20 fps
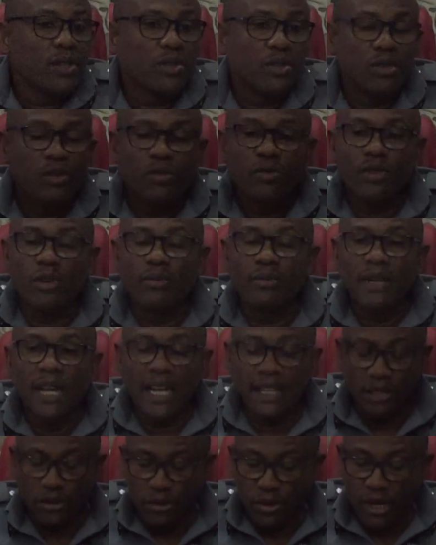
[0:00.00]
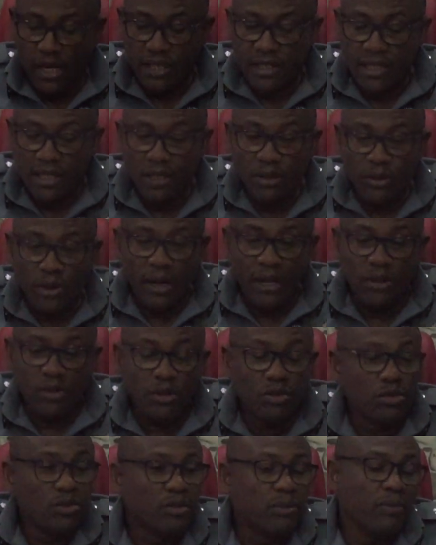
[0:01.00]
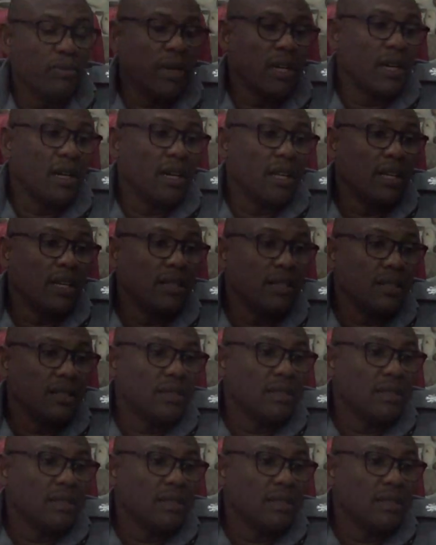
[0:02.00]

So from that you can see we are not doing badly.